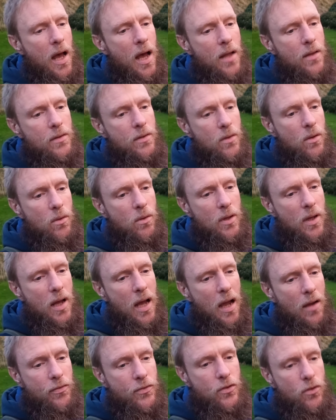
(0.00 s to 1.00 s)
and
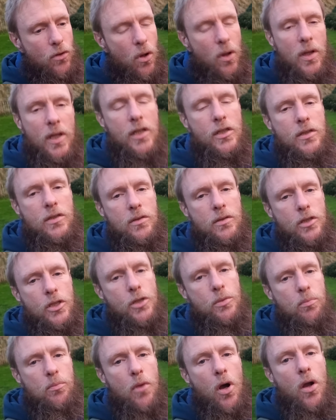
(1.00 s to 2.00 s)
after all
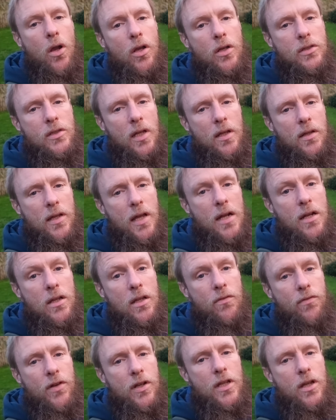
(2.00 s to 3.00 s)
these mockers at the end of
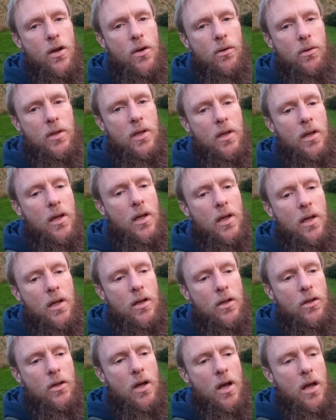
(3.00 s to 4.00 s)
the video
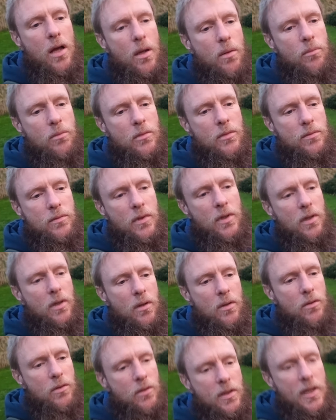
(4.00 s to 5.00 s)
um,
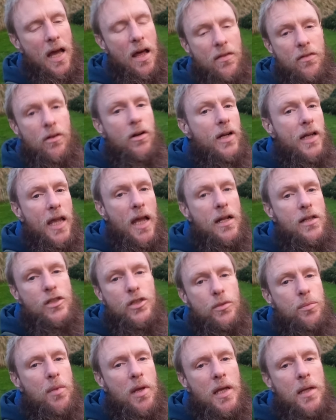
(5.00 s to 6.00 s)
gather
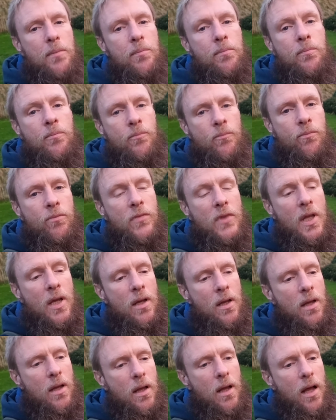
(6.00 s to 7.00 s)
against me,
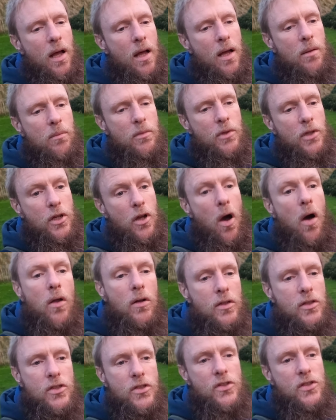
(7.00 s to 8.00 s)
um,
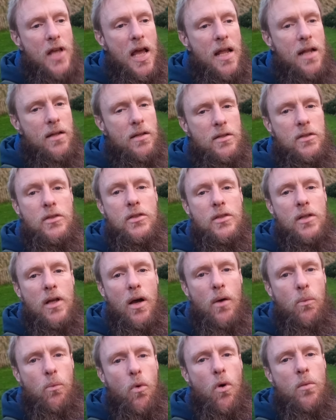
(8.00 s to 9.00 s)
God sends
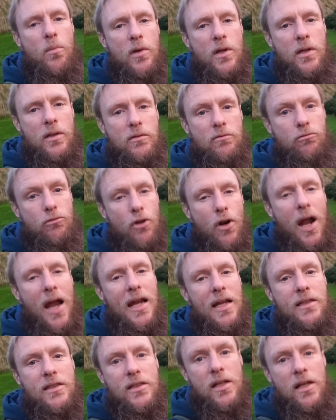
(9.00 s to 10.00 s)
a woman
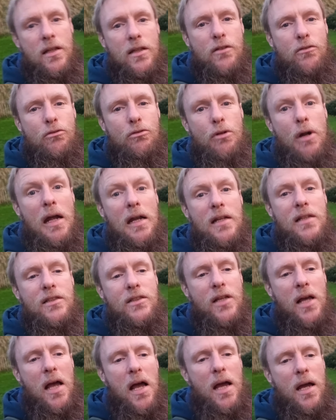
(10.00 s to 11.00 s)
right at the right
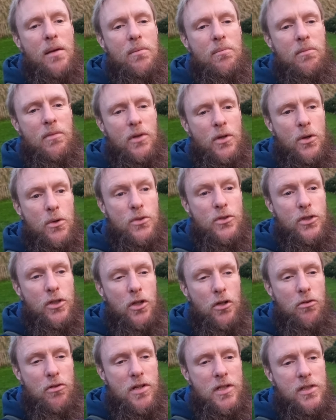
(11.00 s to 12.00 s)
time who's a
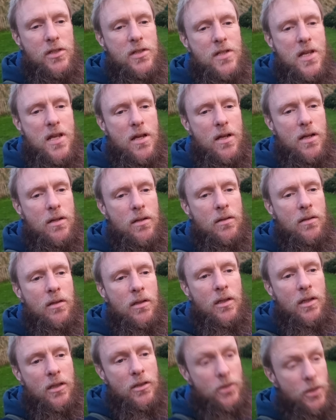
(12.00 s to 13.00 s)
Christian.
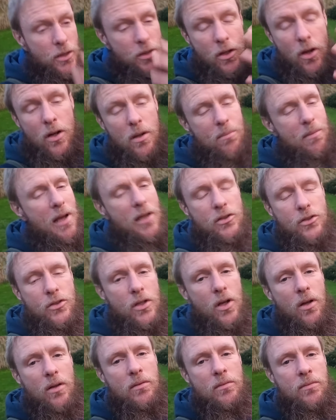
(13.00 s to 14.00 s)
She's got a
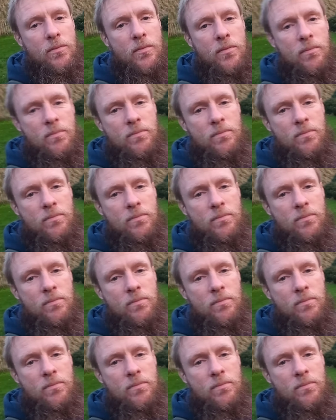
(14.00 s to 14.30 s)
mask on,